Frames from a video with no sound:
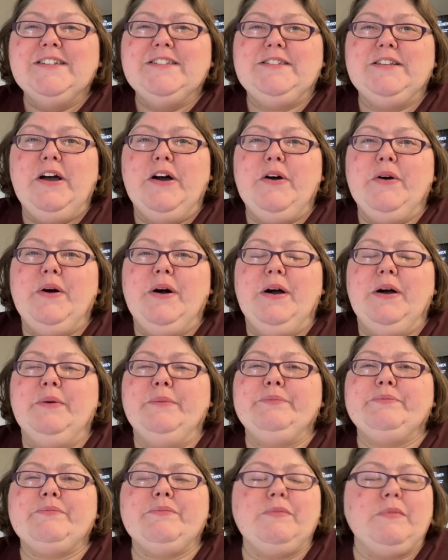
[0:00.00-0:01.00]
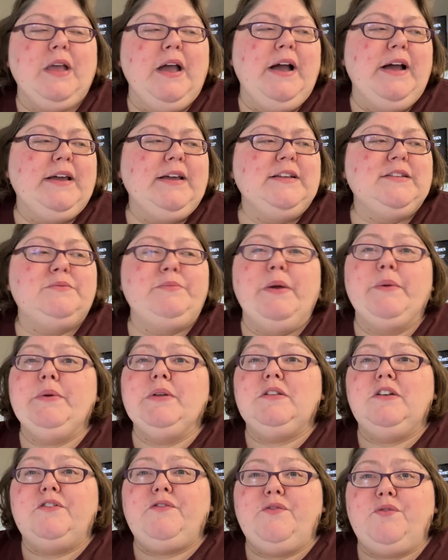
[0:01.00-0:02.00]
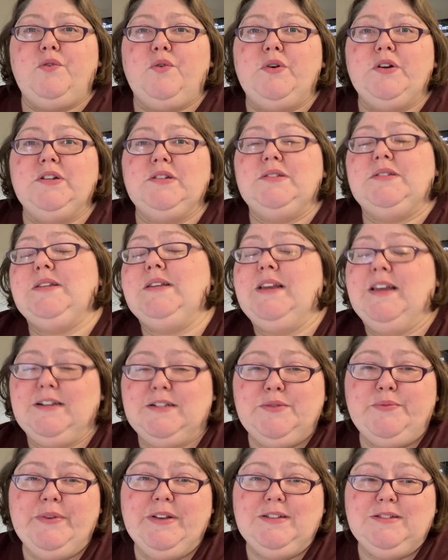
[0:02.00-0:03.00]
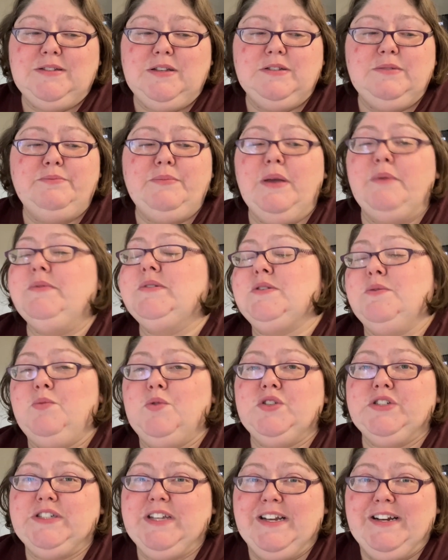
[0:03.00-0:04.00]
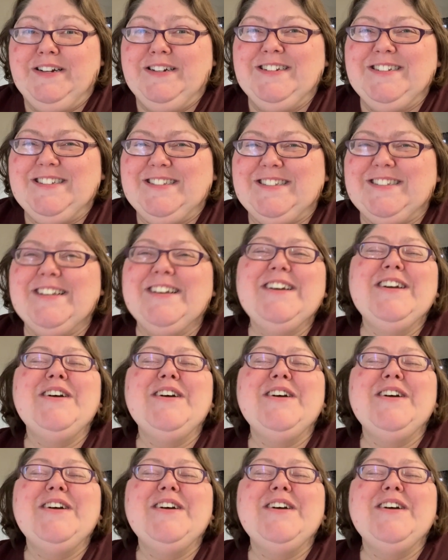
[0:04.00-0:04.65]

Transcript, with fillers: So, um, I guess maybe look forward to next week to maybe some more tears.